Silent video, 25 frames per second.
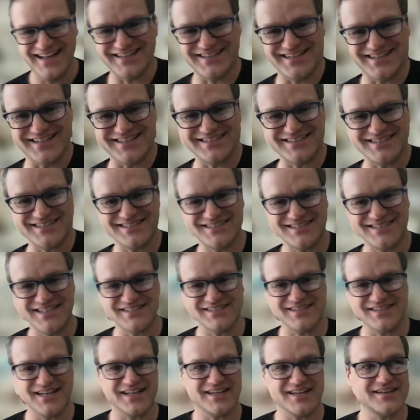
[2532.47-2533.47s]
doesn't,
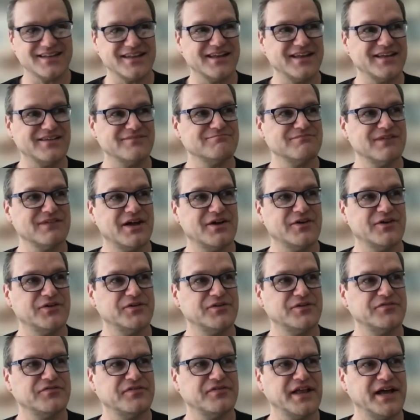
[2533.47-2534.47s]
it's like I don't
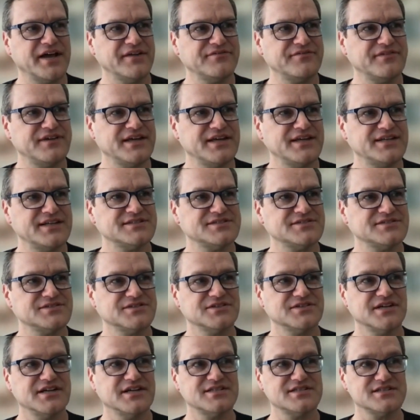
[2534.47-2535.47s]
know, flat face,
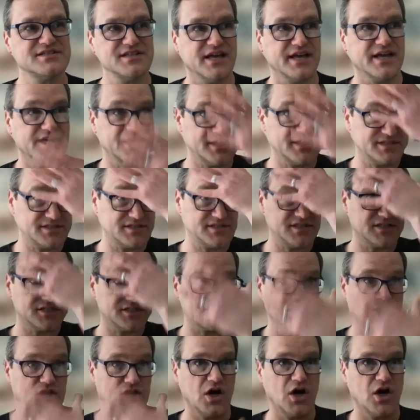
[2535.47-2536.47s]
or it's like it's
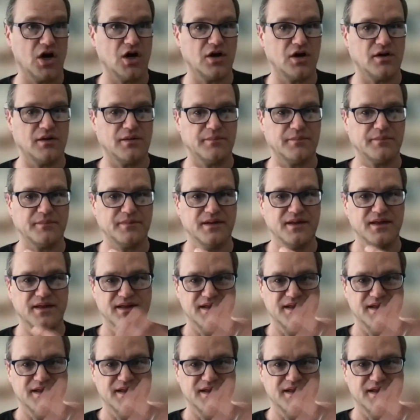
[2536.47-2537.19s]
just calm.